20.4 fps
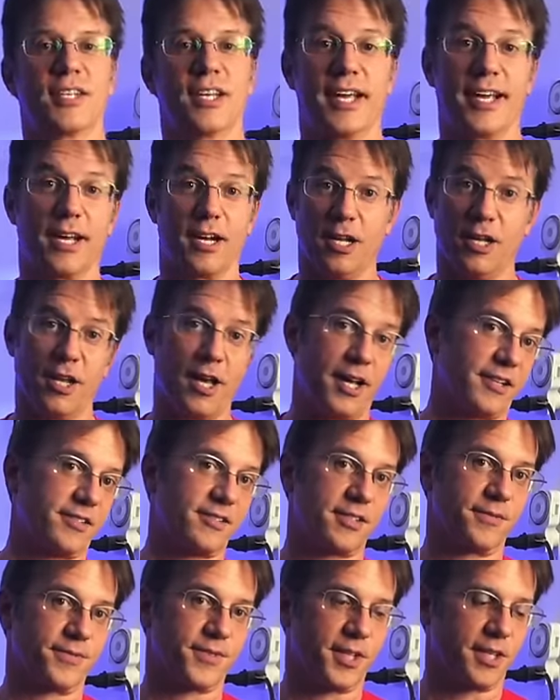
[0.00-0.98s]
I got a lot of
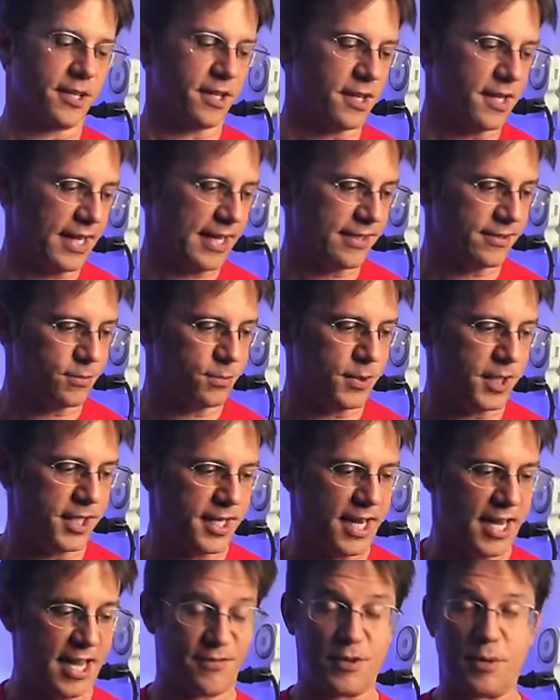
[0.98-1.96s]
stuff done in the last week
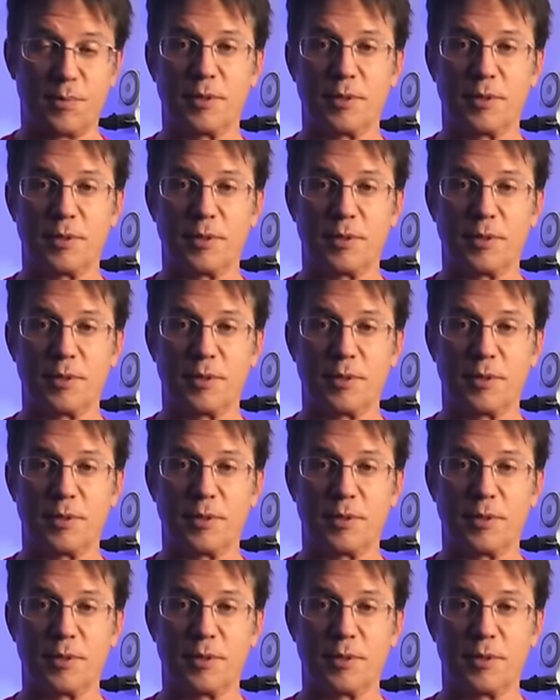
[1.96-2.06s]
and a half.